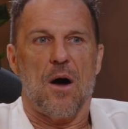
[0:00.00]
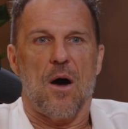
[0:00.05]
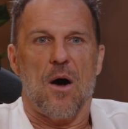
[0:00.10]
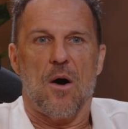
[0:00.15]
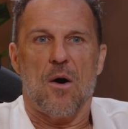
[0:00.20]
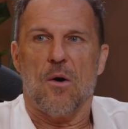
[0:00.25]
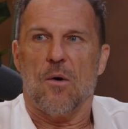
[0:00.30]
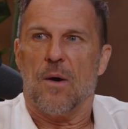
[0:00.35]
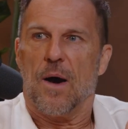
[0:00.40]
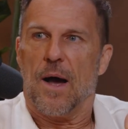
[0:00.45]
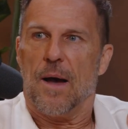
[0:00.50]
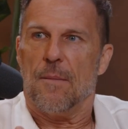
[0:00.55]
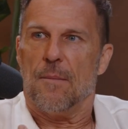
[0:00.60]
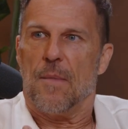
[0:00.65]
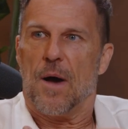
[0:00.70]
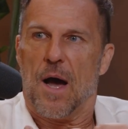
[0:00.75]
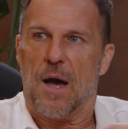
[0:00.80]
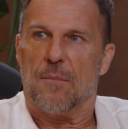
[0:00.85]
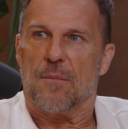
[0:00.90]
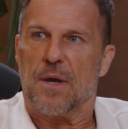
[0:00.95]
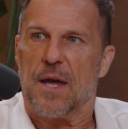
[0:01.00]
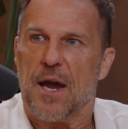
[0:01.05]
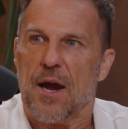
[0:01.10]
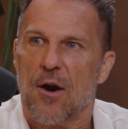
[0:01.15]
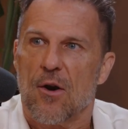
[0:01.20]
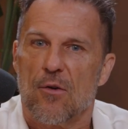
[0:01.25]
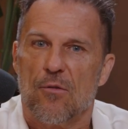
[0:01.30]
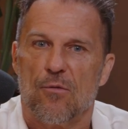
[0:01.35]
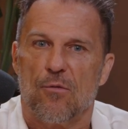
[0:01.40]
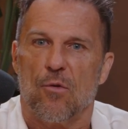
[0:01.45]
oh, I'm
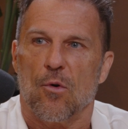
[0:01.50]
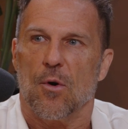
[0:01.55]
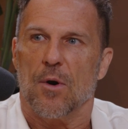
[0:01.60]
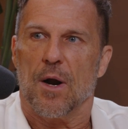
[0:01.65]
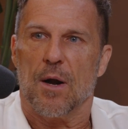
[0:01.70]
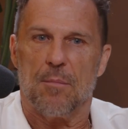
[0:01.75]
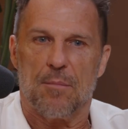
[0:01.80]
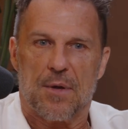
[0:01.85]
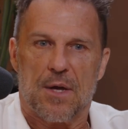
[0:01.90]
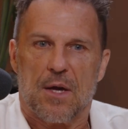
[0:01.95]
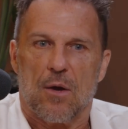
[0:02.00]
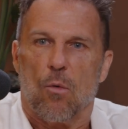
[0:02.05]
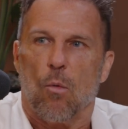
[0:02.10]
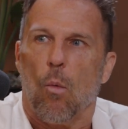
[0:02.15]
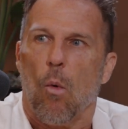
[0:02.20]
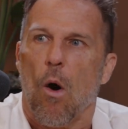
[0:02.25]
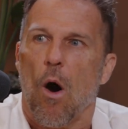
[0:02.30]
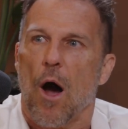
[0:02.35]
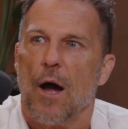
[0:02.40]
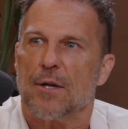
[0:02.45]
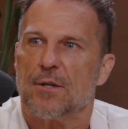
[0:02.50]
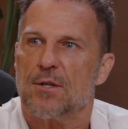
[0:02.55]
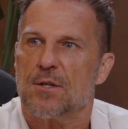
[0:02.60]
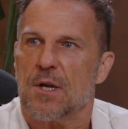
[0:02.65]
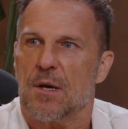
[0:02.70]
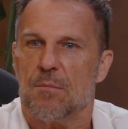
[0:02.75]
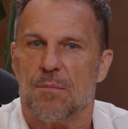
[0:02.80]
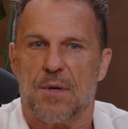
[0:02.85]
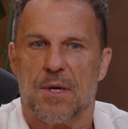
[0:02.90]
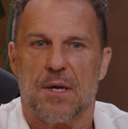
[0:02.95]
cared for, I'm being watched,
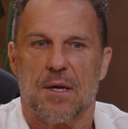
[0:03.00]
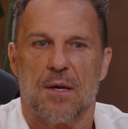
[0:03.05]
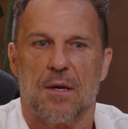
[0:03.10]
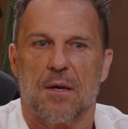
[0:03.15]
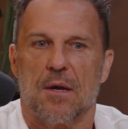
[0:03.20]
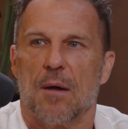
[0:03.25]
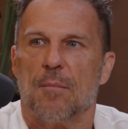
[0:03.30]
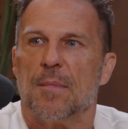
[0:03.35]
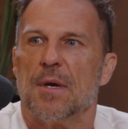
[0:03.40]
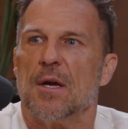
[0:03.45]
I'm being